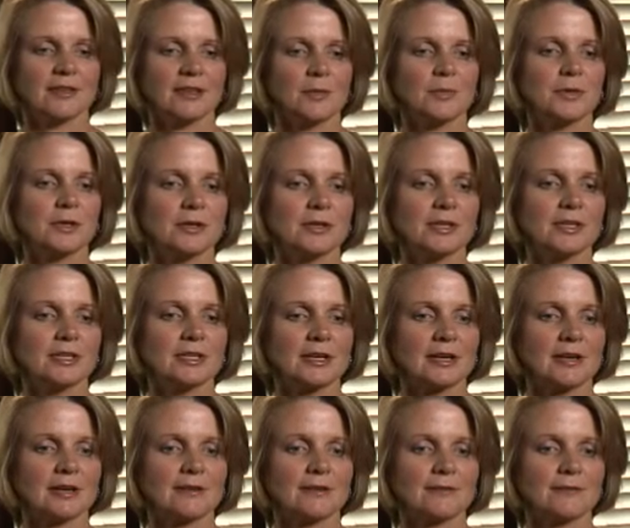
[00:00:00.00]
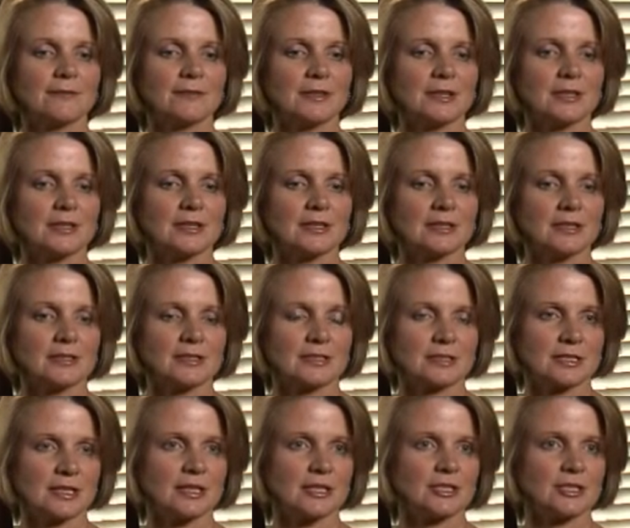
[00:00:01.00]
The ability of the
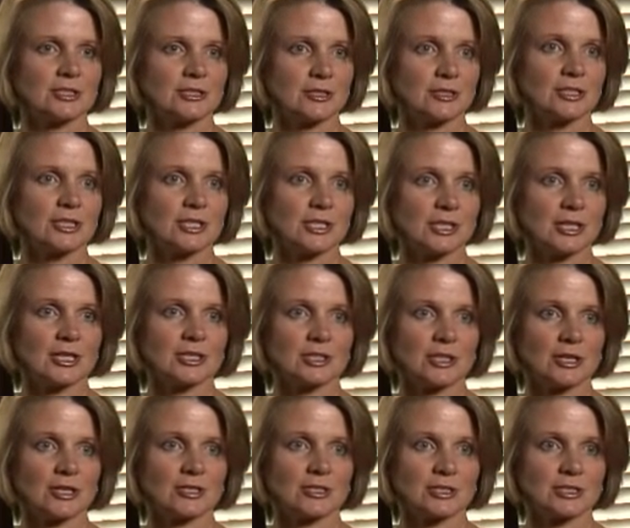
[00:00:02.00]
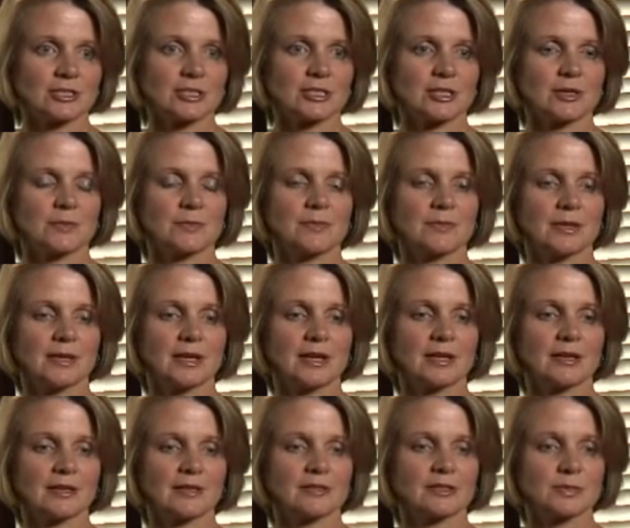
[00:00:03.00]
Sage Intergy EHR system,
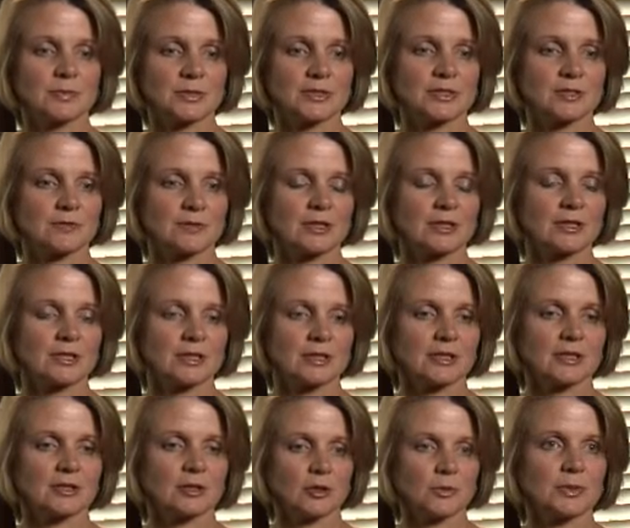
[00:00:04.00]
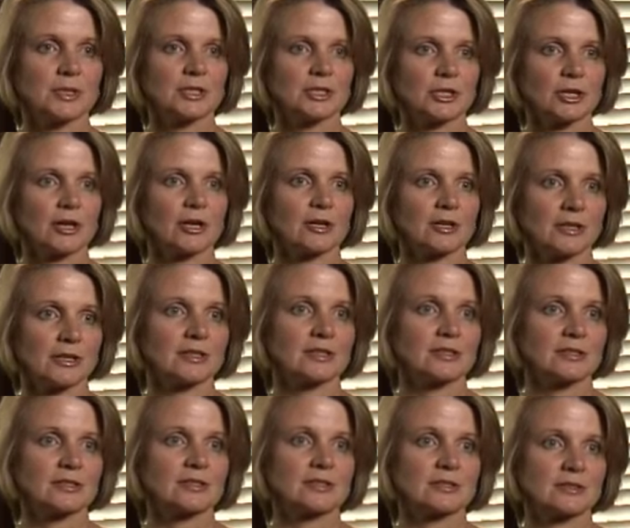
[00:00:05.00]
and specifically in the OB chart,
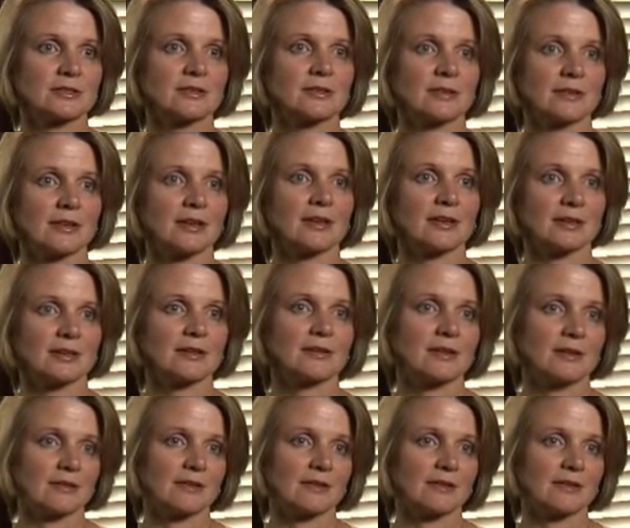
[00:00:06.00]
is that it